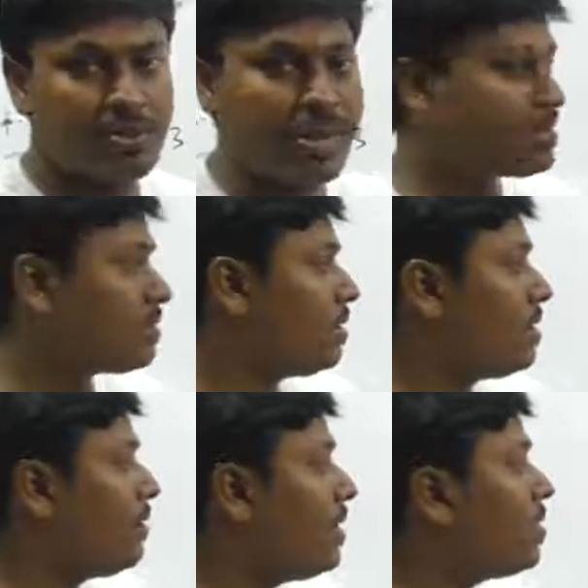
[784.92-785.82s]
to S?
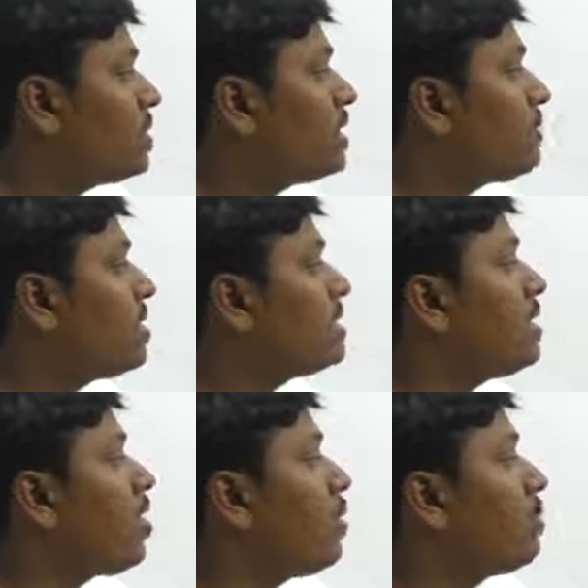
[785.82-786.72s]
We know that the
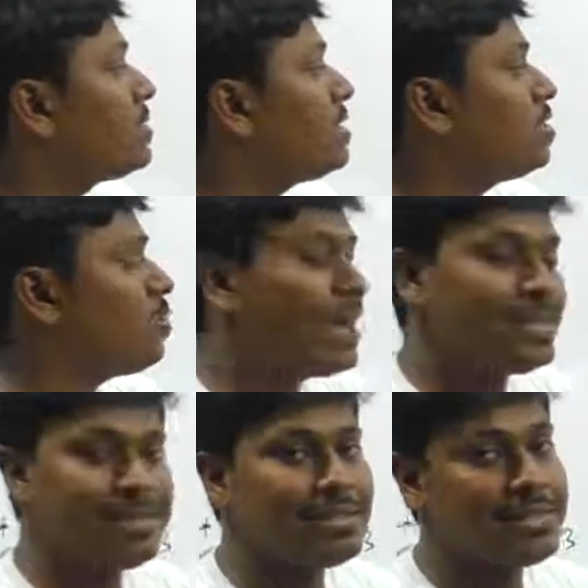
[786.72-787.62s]
person opposite to
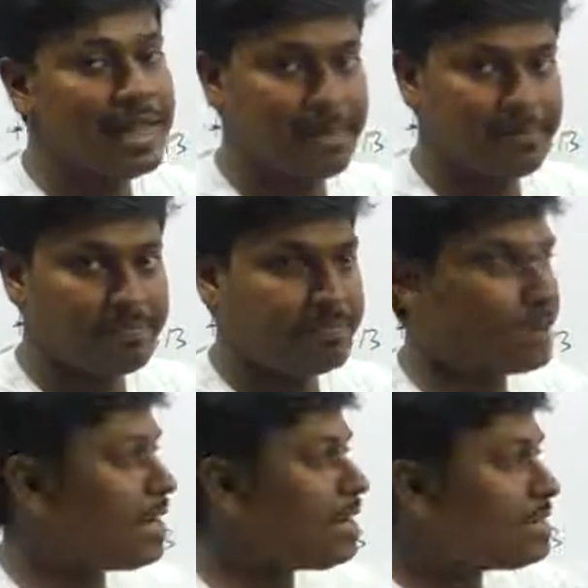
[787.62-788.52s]
S is A,
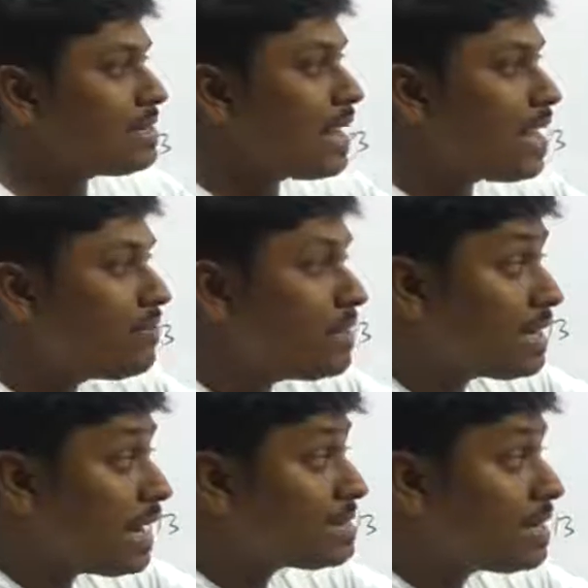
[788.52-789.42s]
right? Listen carefully, the
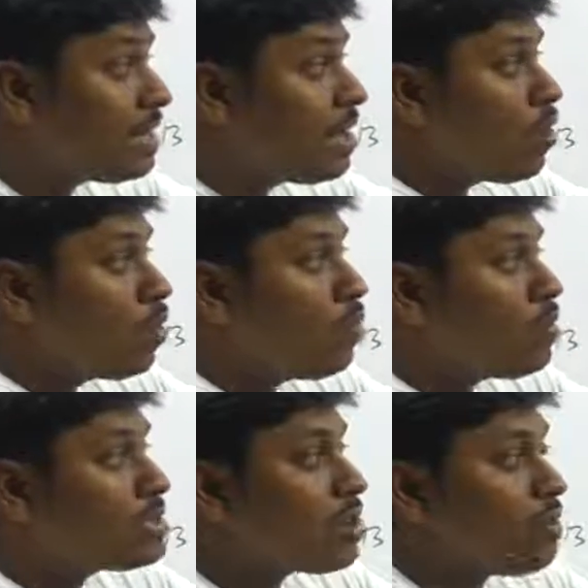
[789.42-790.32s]
last line, who
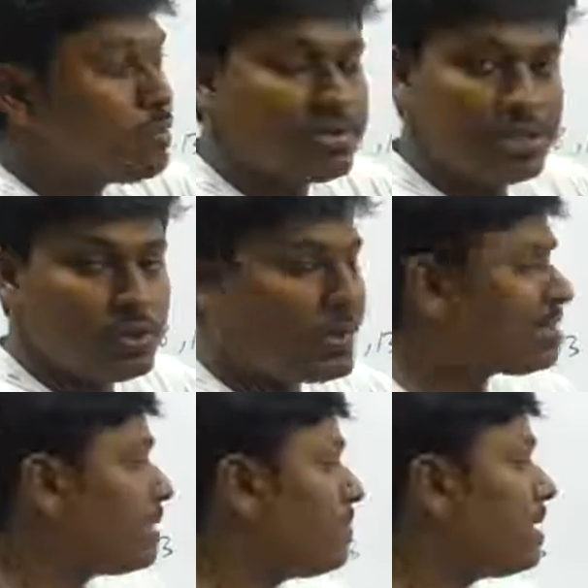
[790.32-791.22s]
is opposite to S?
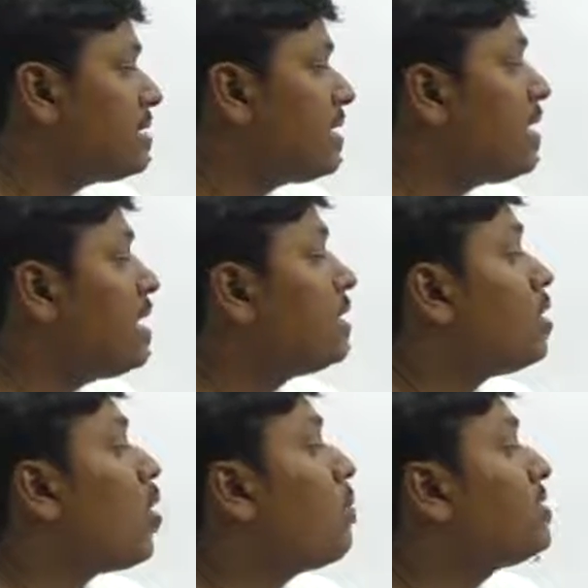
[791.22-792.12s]
The person, the
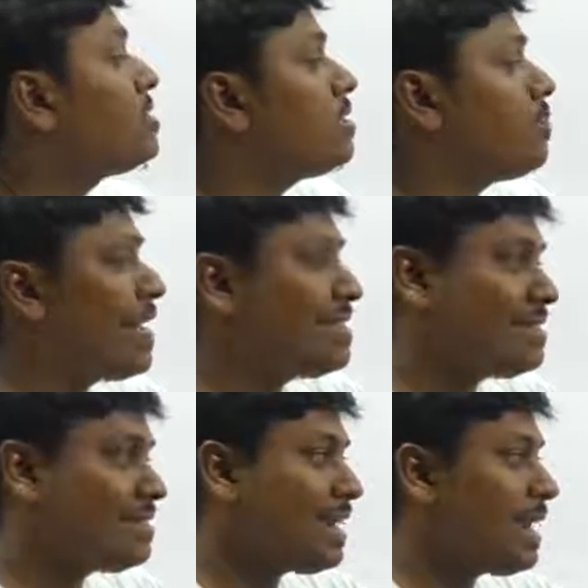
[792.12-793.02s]
opposite to S
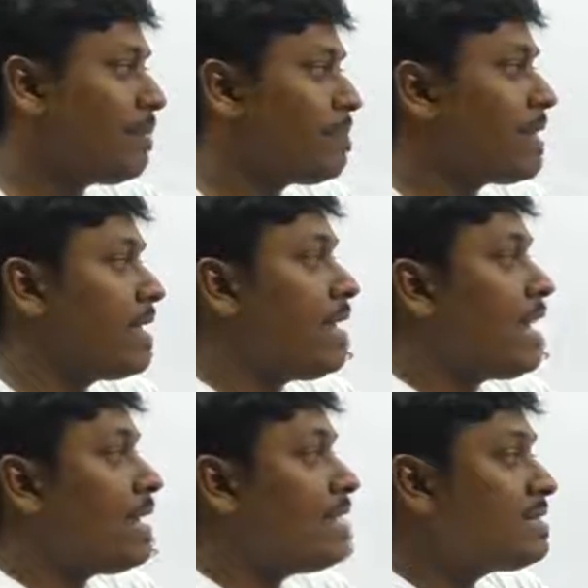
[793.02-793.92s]
is A.
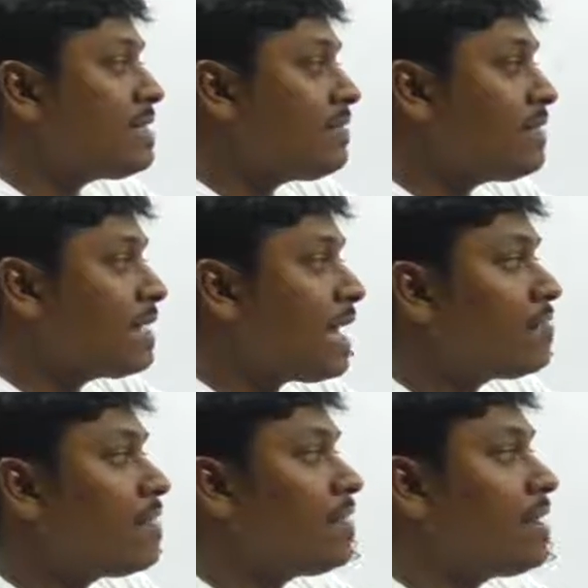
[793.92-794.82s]
And listen the word
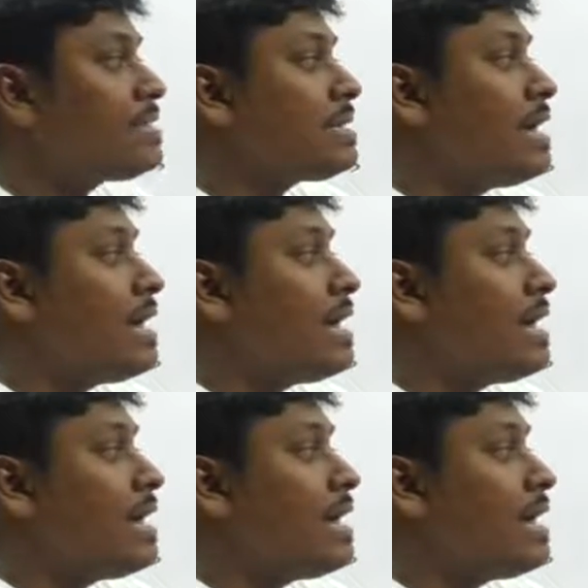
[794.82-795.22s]
carefully, friends.